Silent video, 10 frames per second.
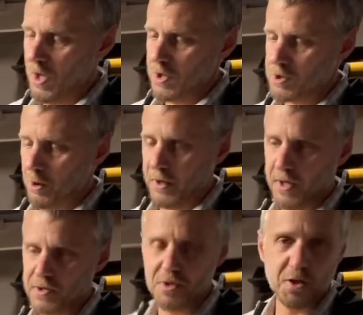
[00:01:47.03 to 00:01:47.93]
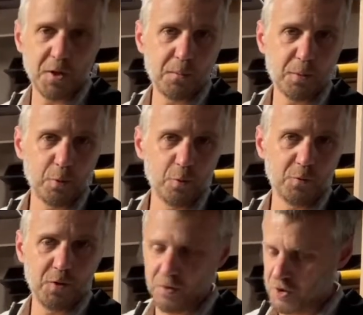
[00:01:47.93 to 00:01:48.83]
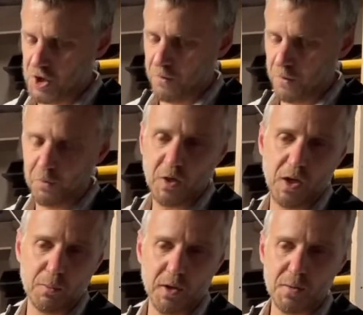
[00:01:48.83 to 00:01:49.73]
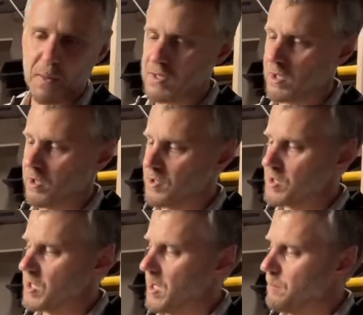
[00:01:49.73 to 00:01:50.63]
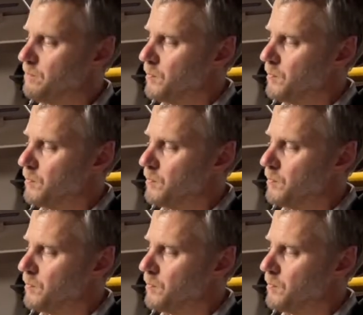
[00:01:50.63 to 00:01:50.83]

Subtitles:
So I guess it's an improved G15, but it's basically the same.